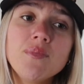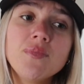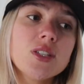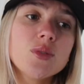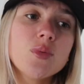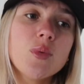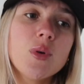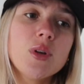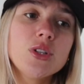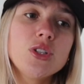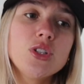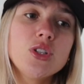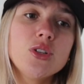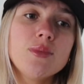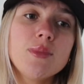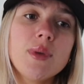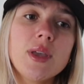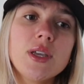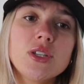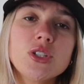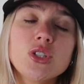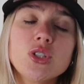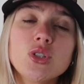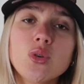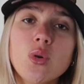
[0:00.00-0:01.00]
I just want to
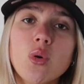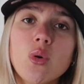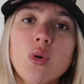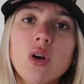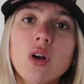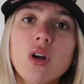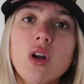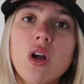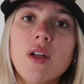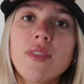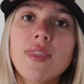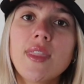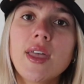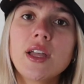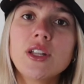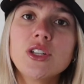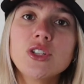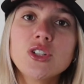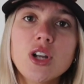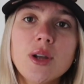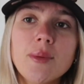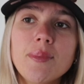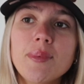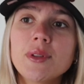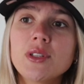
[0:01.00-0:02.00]
make sure on that
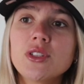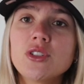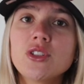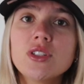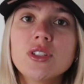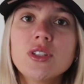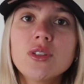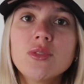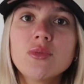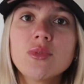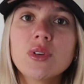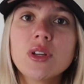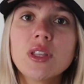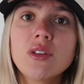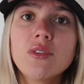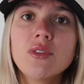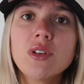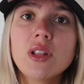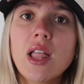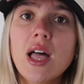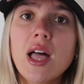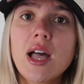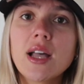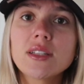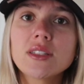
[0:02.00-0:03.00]
trip, it's just a really
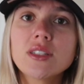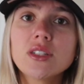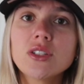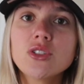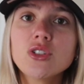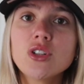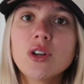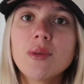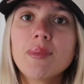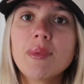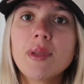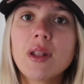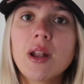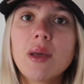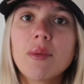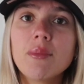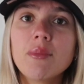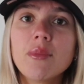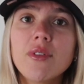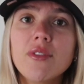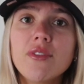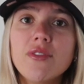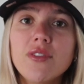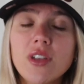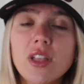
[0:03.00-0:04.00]
relaxing trip, that
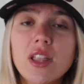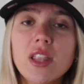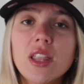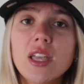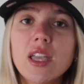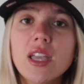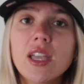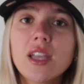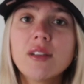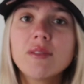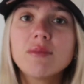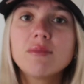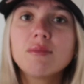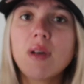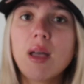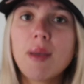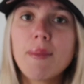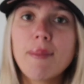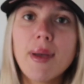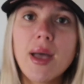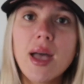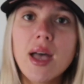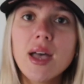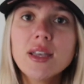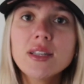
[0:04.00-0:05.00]
I'm feeling my
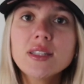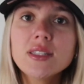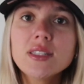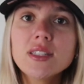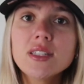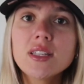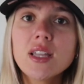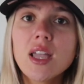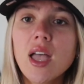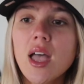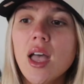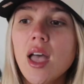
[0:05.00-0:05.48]
best.